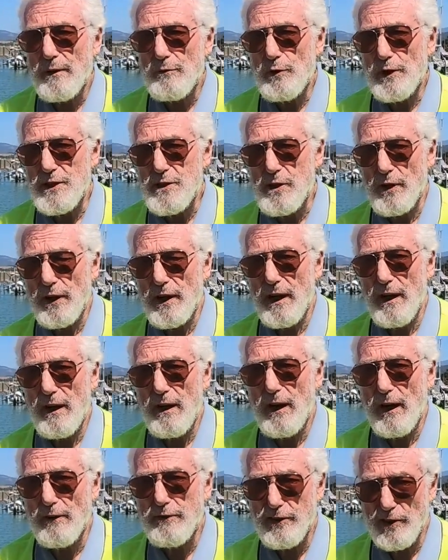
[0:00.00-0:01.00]
took
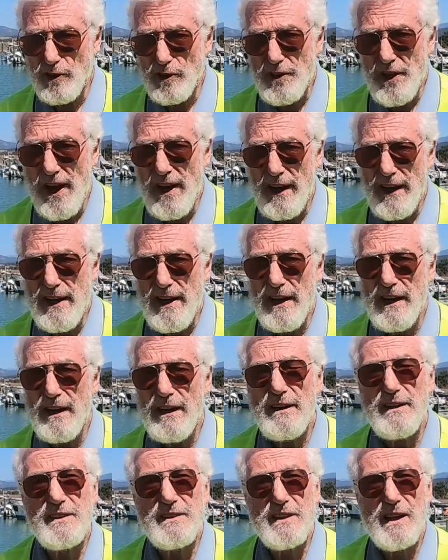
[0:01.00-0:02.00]
a full day
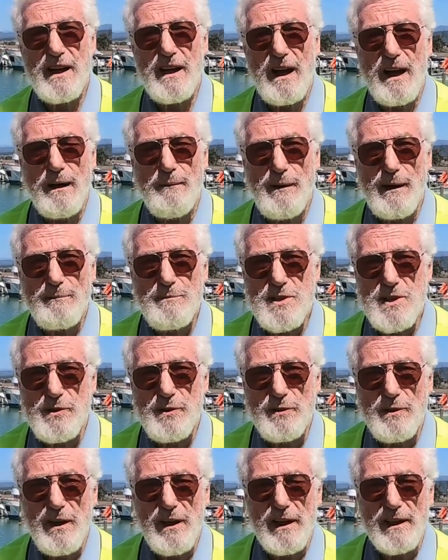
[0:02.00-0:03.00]
to climb up to
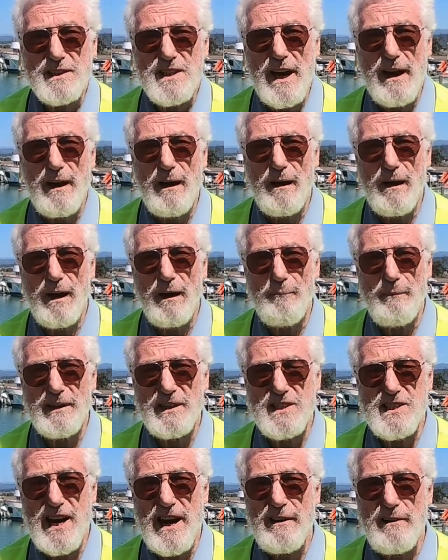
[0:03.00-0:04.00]
a big
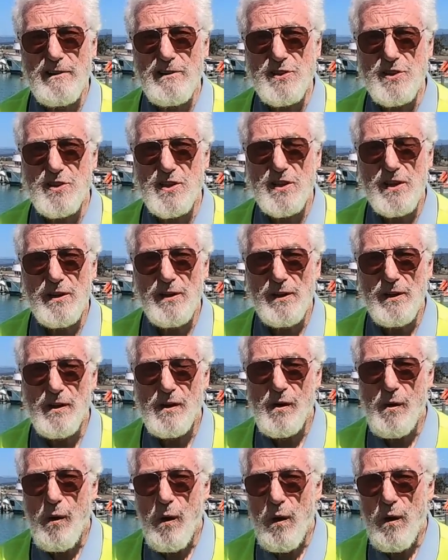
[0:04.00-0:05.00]
terrace
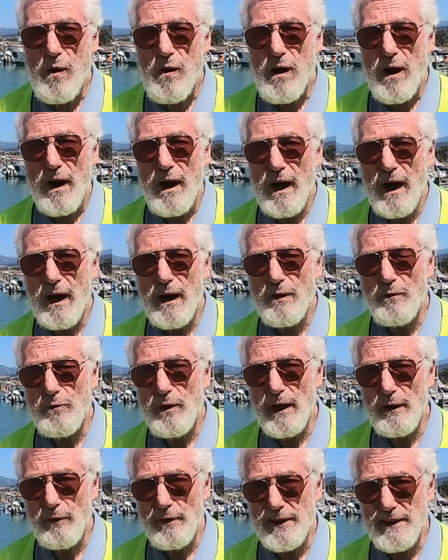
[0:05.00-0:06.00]

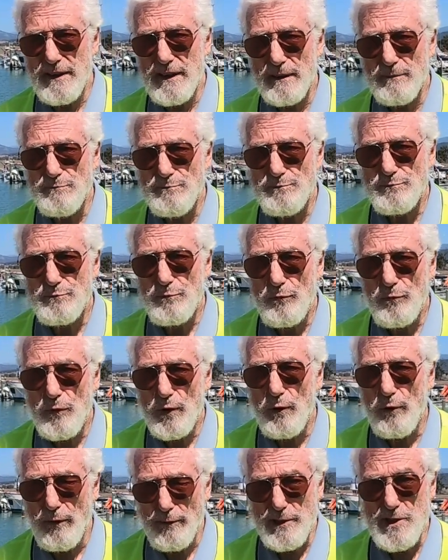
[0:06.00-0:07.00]
where we
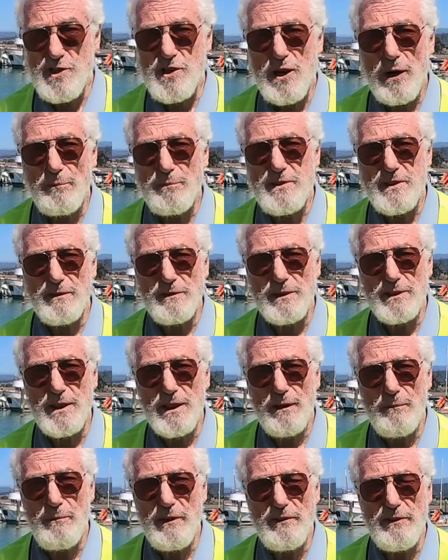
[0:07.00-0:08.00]
stopped and
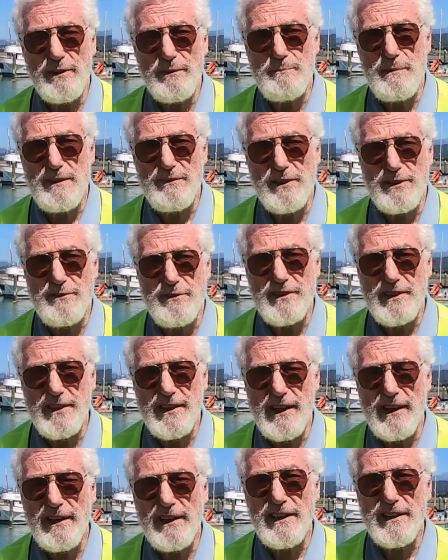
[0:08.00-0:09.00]
bivvied for the
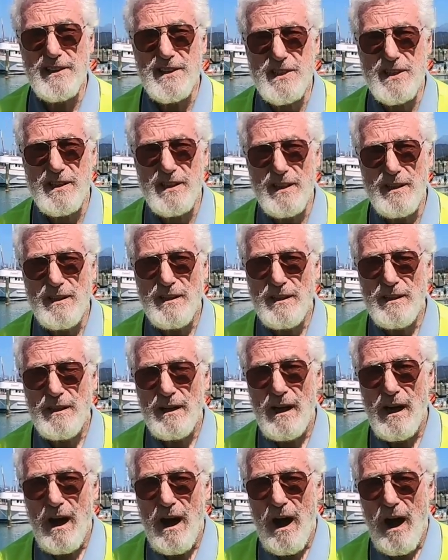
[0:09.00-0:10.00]
night,
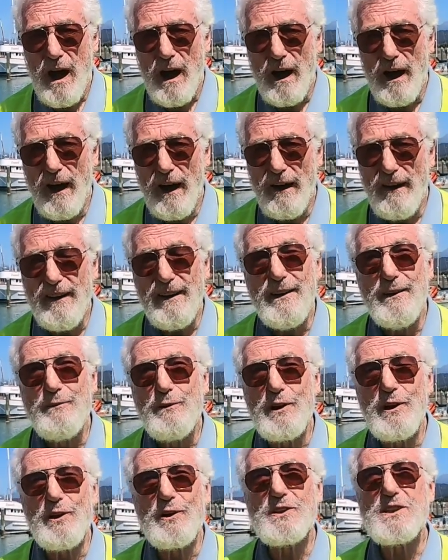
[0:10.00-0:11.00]
and we
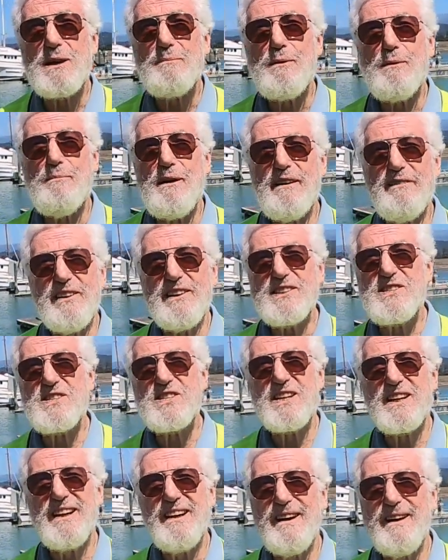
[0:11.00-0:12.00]
looked up above us,
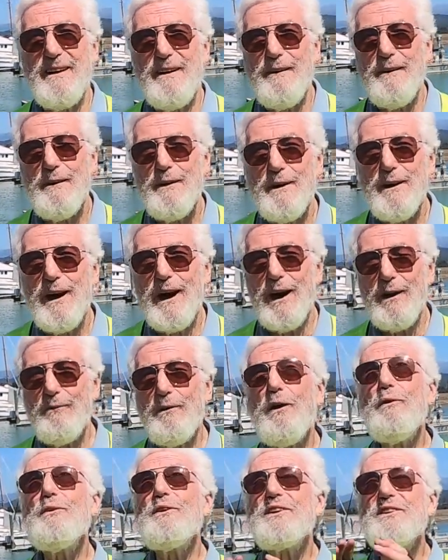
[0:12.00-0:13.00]
and
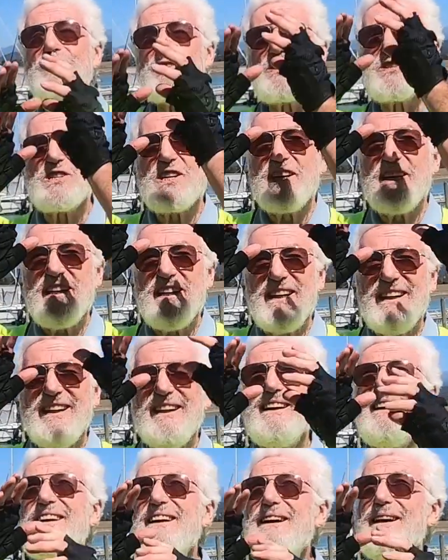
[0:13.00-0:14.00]
what we could see
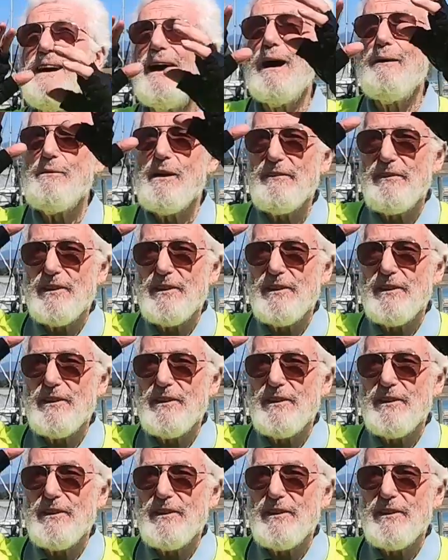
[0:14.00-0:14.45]
above